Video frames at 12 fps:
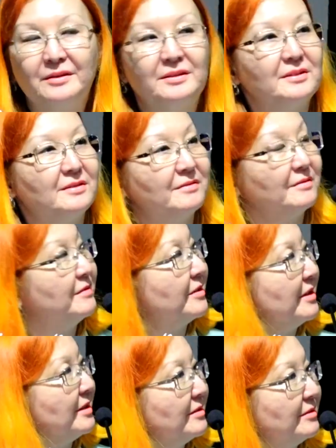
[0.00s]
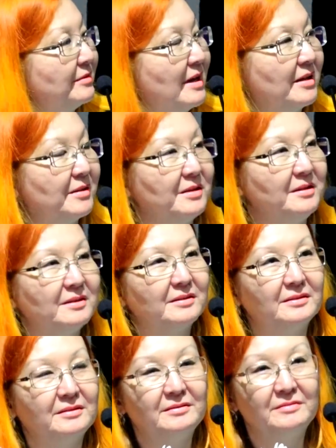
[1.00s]
this very, I think,
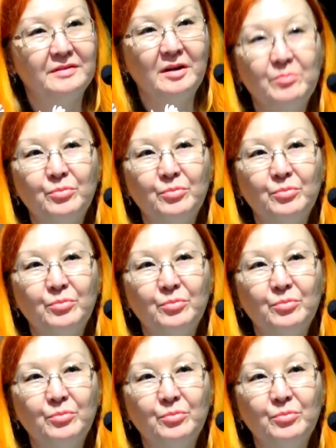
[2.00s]
very